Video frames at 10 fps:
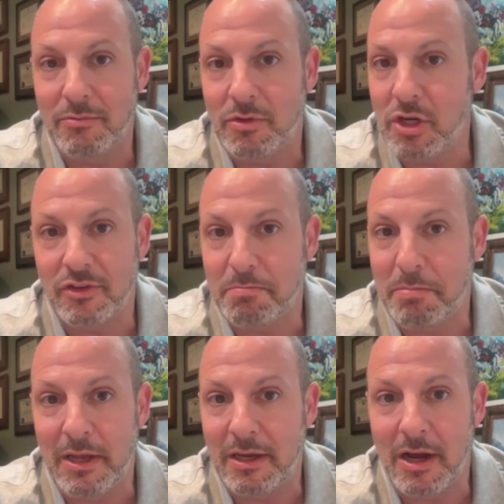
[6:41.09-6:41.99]
just
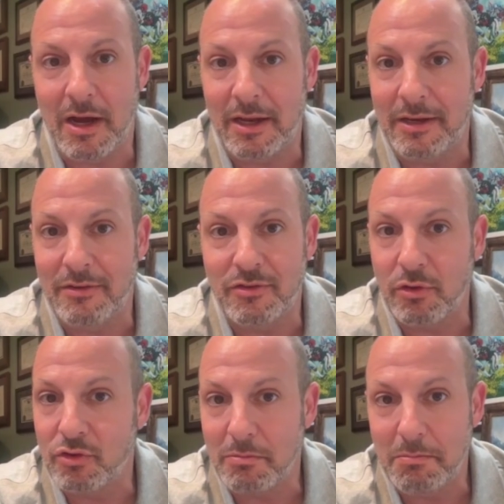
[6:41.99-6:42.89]
been on
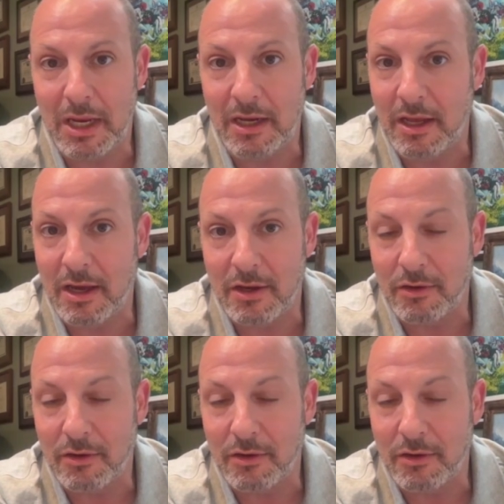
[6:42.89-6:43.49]
social media